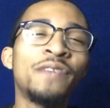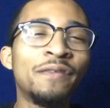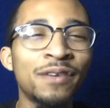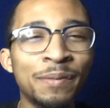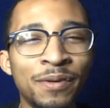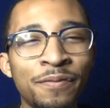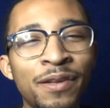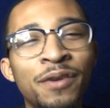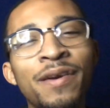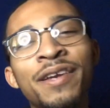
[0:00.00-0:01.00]
favorite clip of the
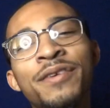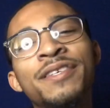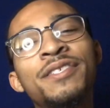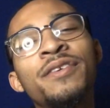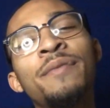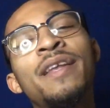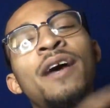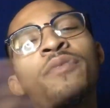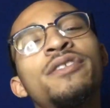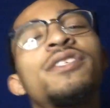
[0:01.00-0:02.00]
video right here on Instagram, and
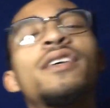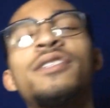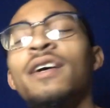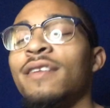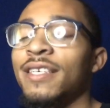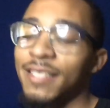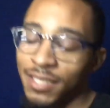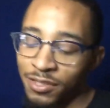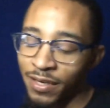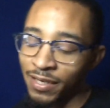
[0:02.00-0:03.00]
I will shout you out. Let's
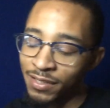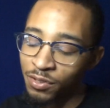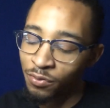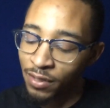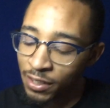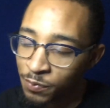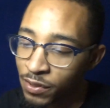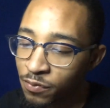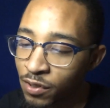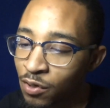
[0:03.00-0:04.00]
get straight into it. Let's
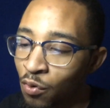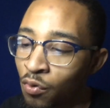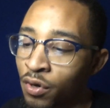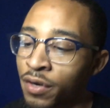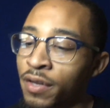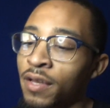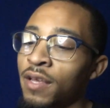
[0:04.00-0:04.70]
press record.